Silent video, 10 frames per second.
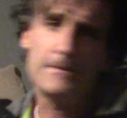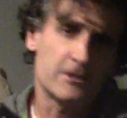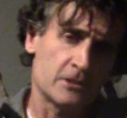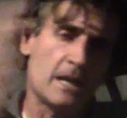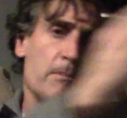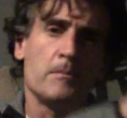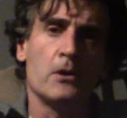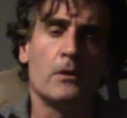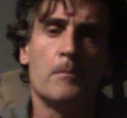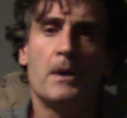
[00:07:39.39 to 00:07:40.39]
slapping me
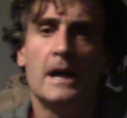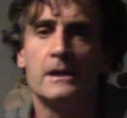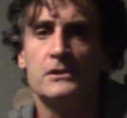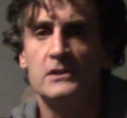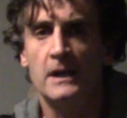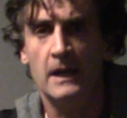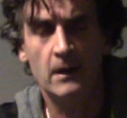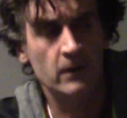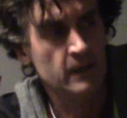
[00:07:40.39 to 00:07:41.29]
on the back and saying how